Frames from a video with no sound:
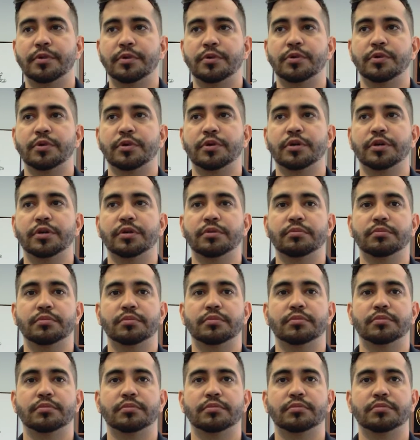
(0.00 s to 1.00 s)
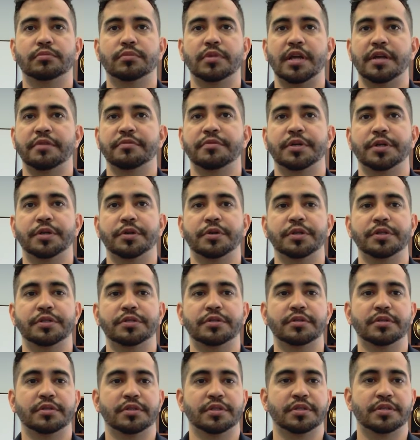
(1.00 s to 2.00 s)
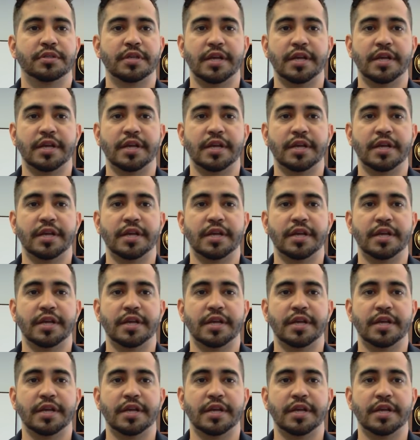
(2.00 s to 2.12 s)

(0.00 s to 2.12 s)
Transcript: or have the courage to just